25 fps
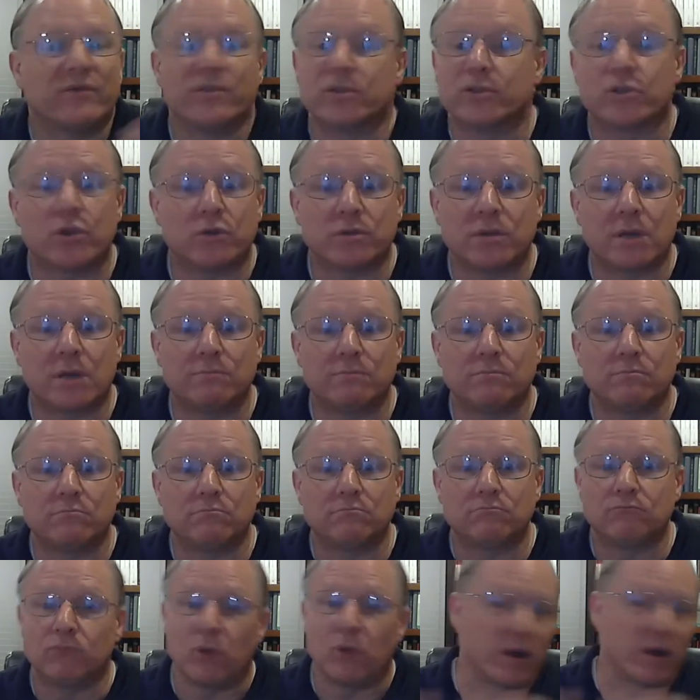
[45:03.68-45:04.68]
it shows up,
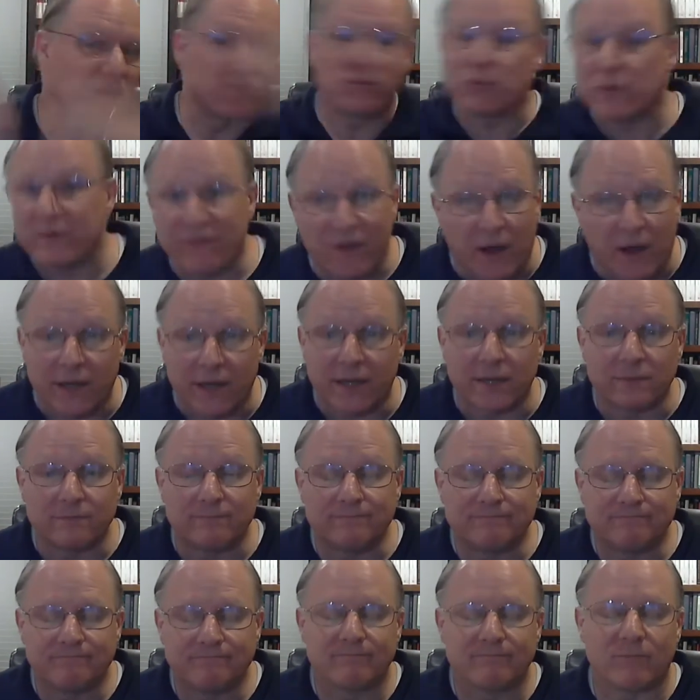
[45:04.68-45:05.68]
wherever we find it,
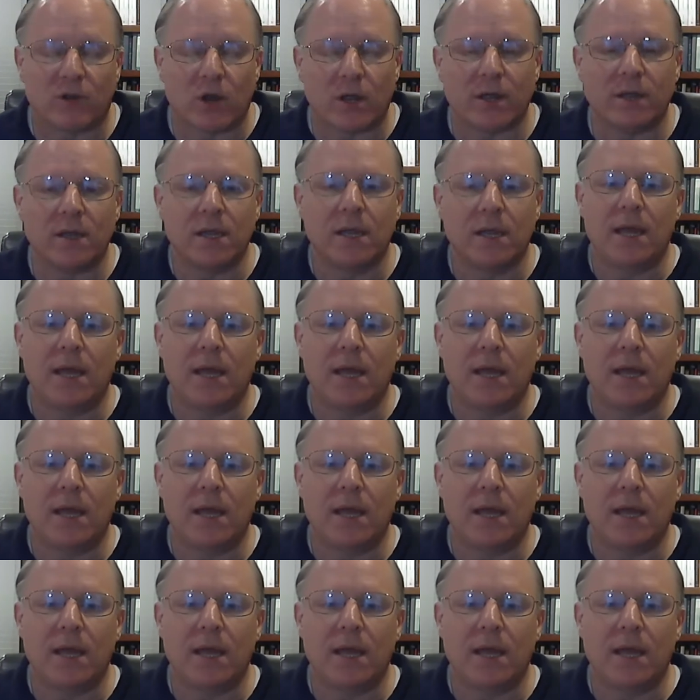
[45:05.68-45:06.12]
right?